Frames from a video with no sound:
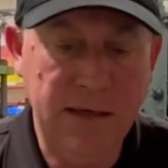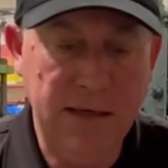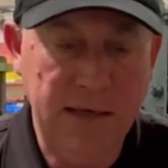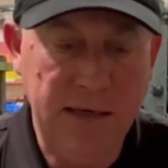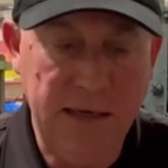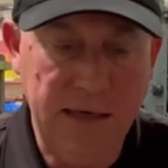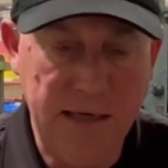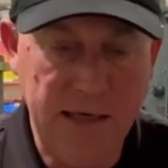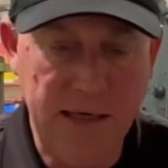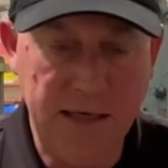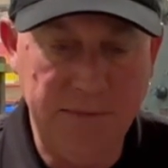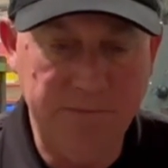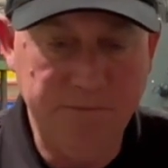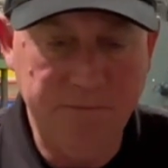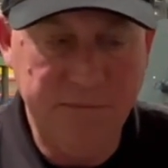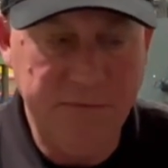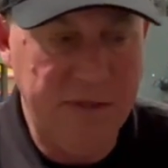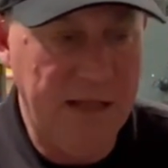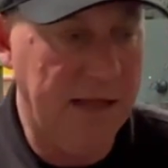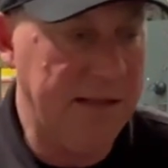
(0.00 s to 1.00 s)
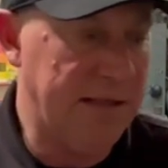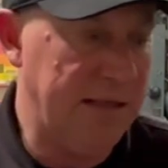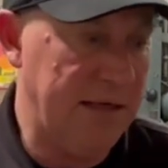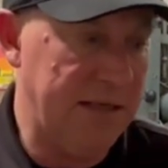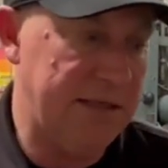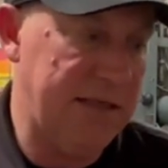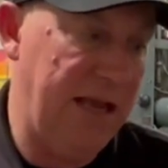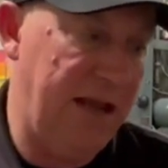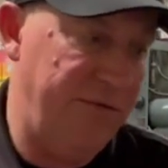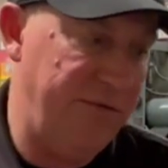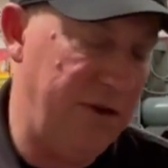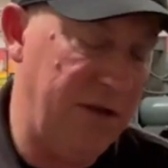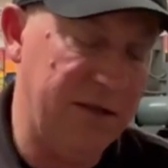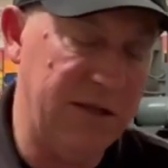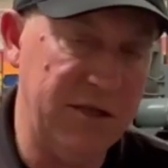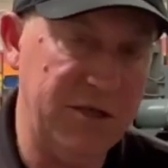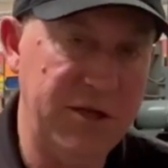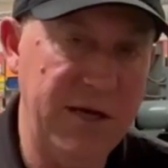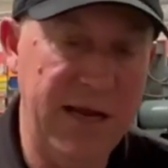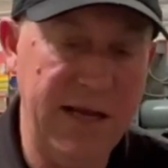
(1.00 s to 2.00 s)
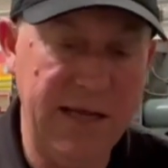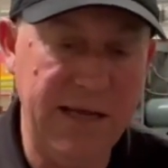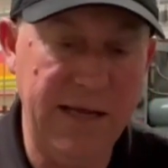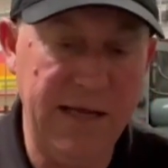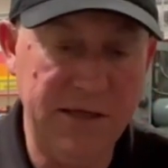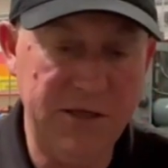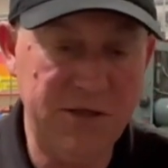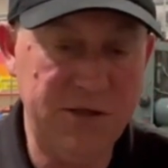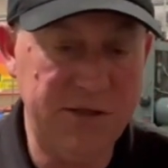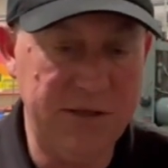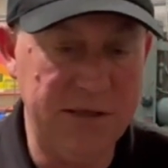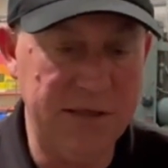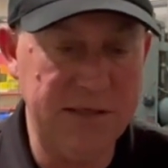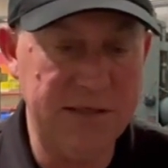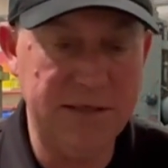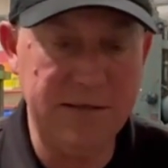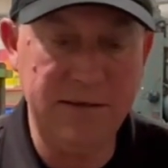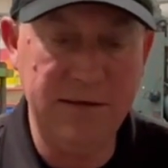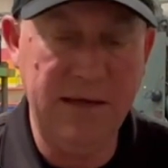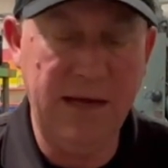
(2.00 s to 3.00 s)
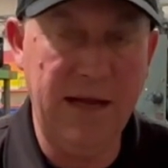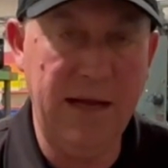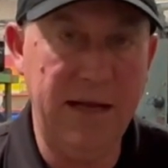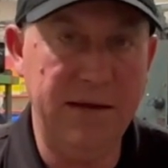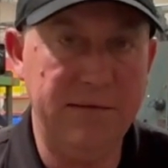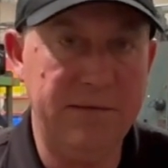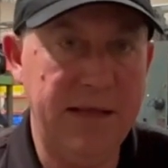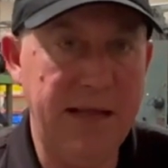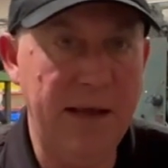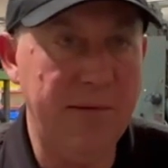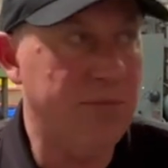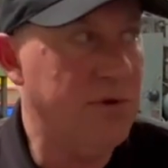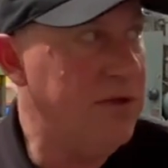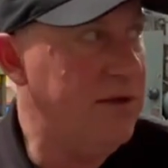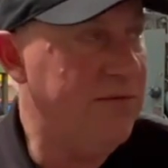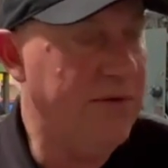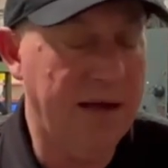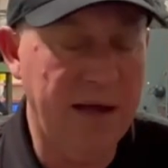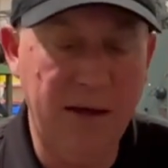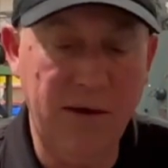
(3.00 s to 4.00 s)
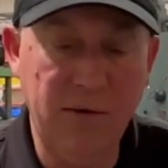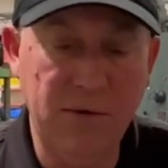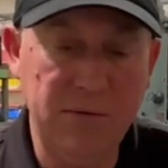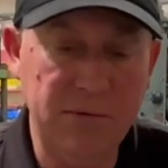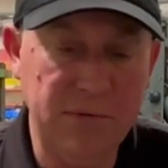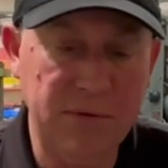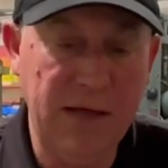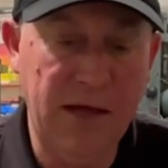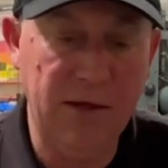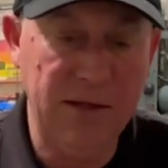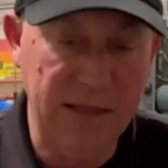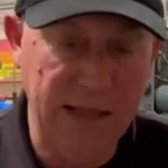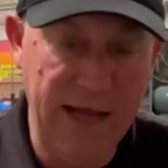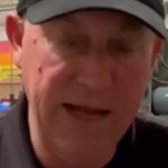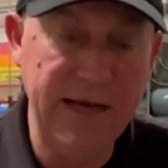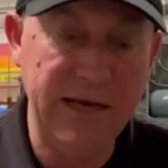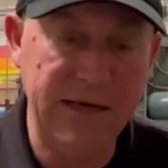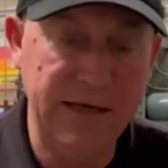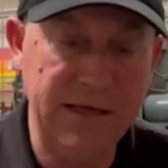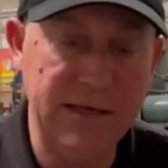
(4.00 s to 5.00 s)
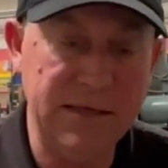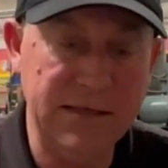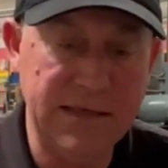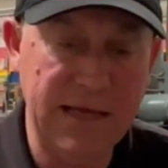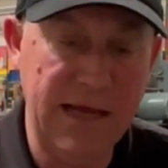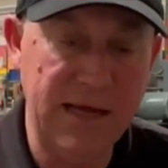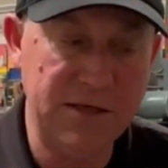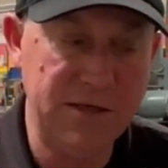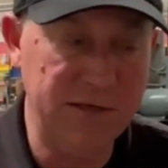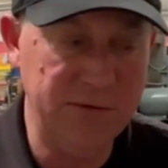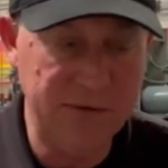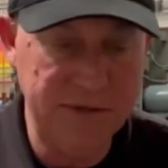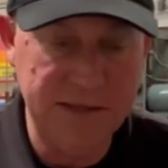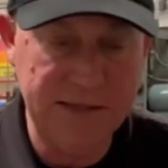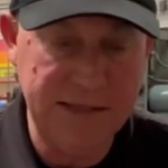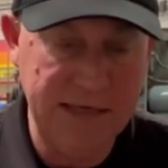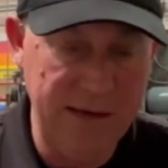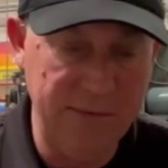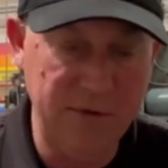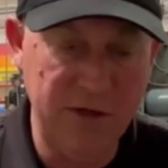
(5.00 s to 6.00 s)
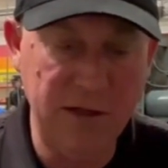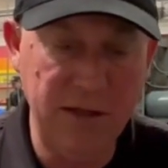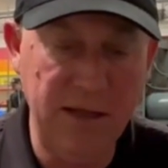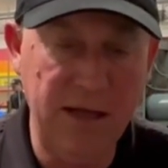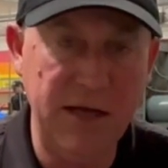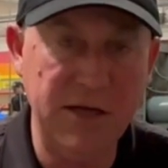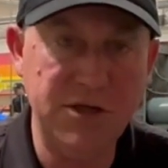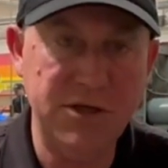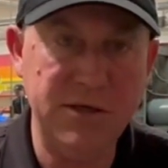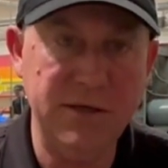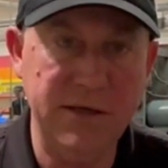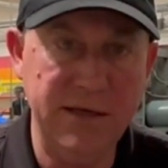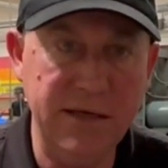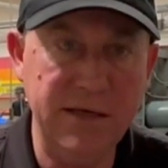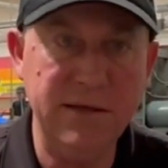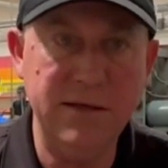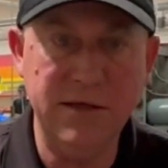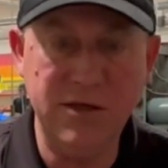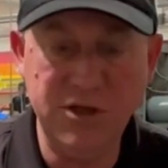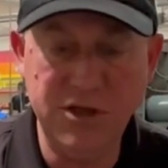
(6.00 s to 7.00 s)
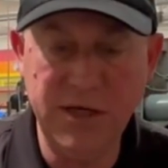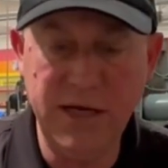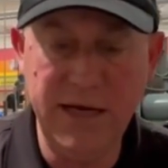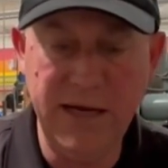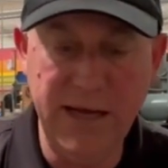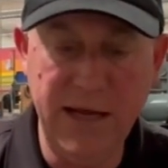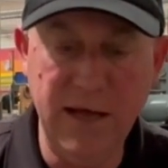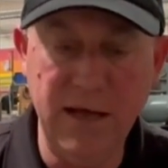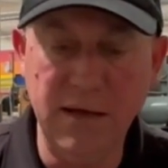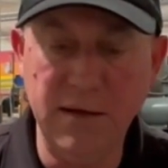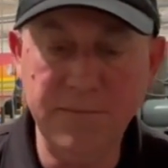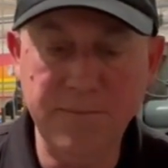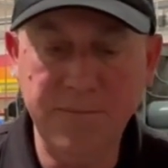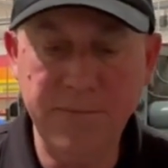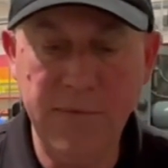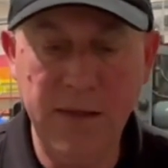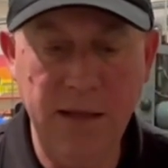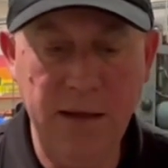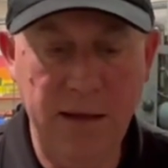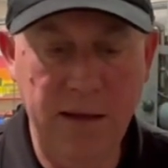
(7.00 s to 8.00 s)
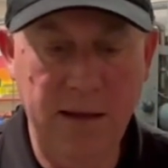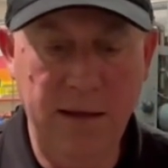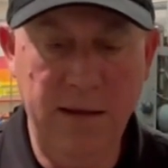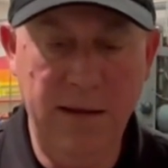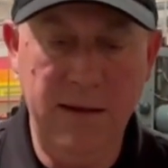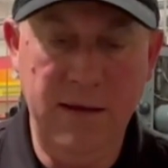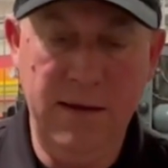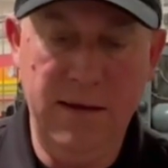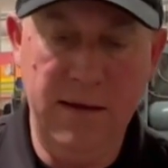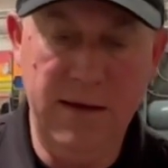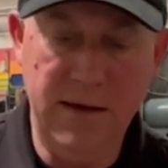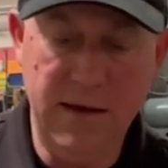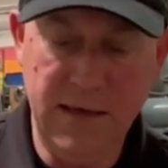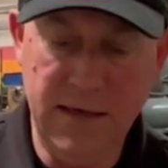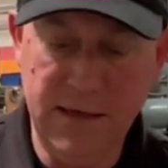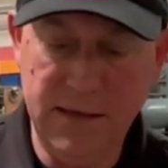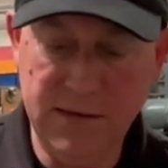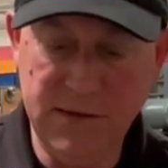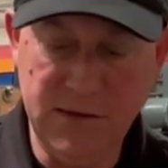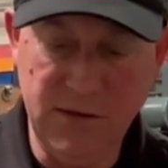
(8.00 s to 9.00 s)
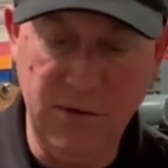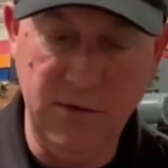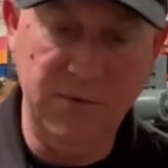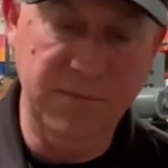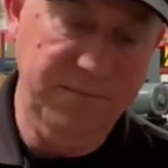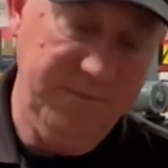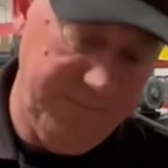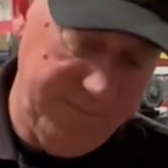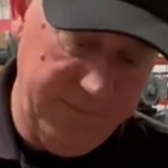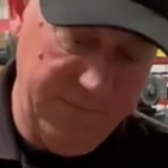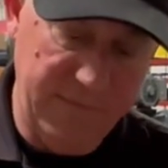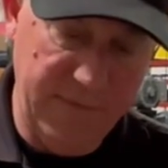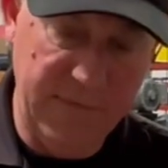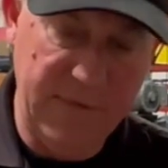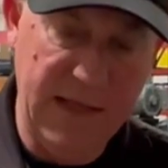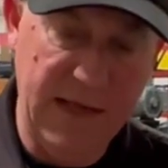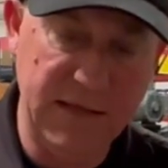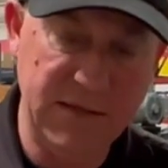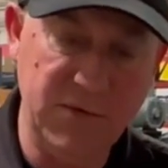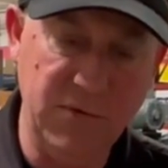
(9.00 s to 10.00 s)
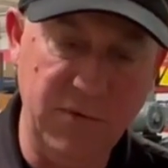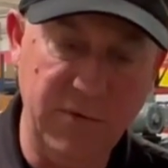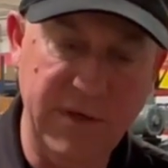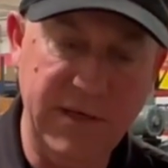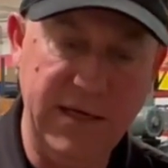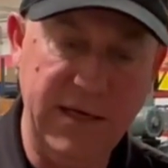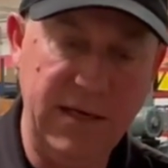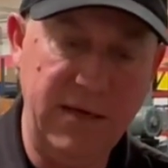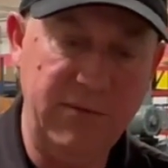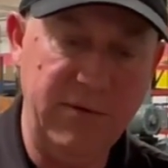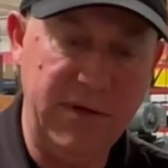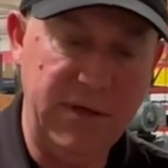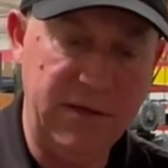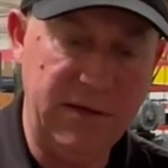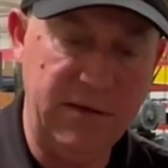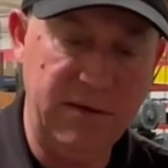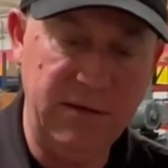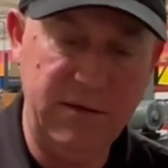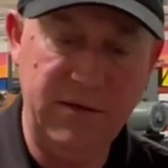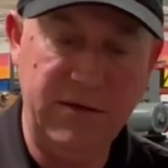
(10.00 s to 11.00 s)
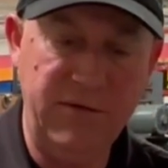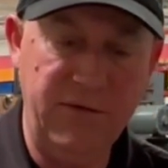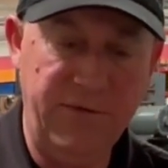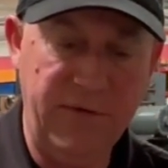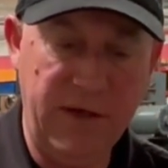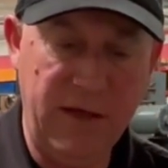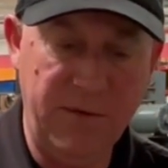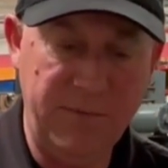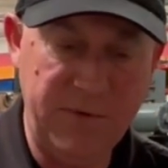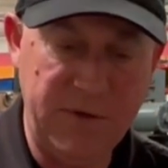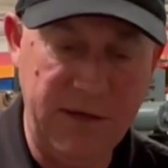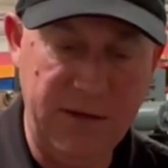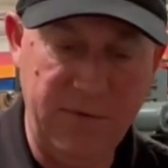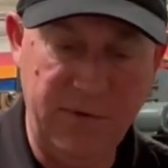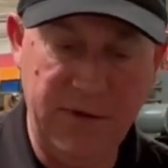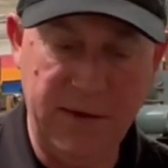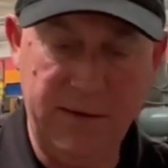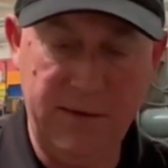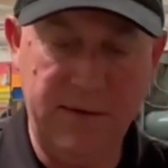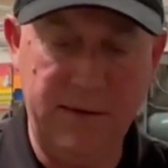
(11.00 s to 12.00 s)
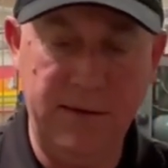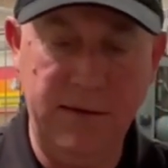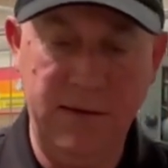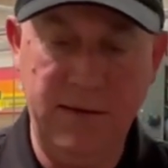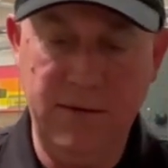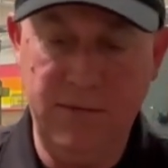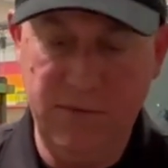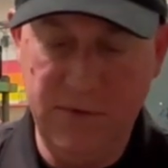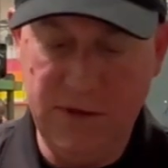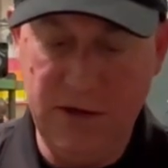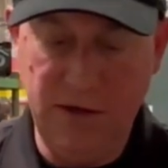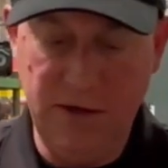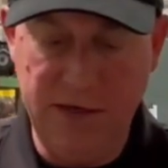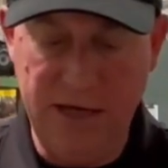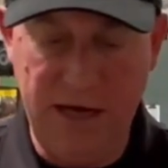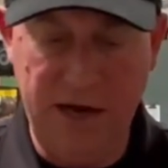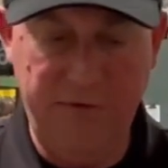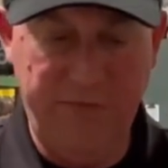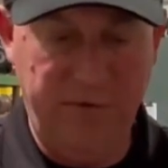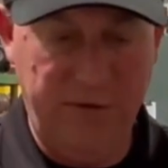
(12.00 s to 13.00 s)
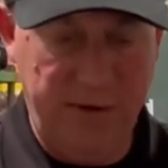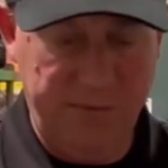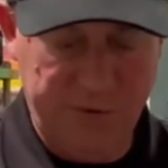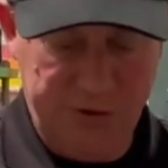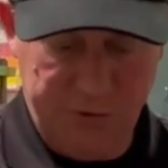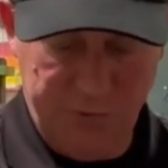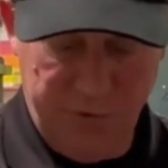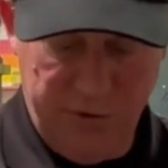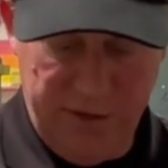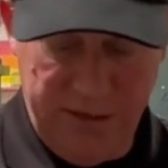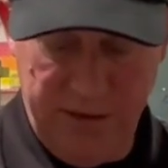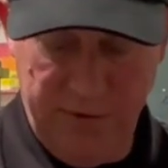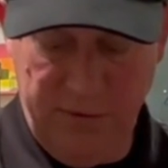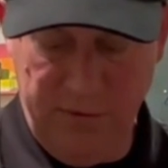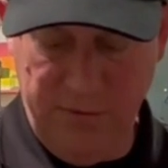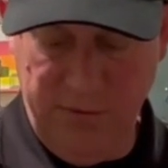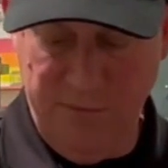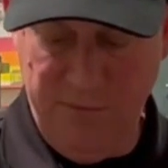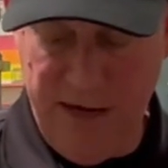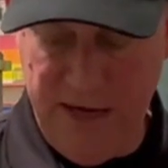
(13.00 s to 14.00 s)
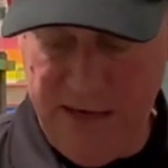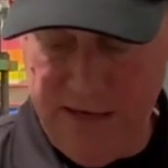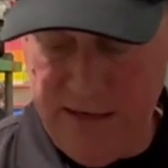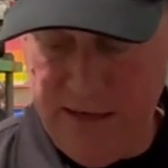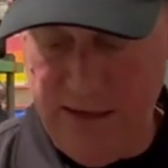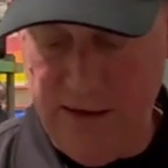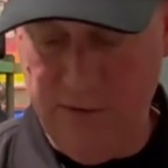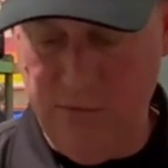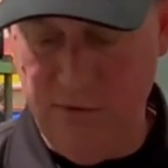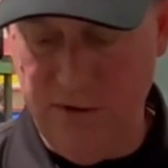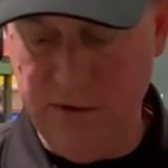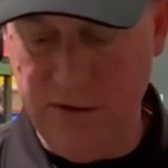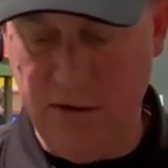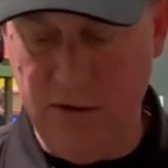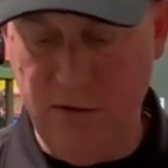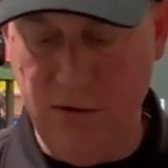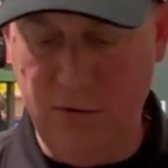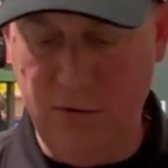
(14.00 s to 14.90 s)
Not that it's heavy on the JK, it's just, I can't believe how light it is actually with the same clutch in the JL. So that's what we did. We developed it with our diaphragm spring. We mated it with our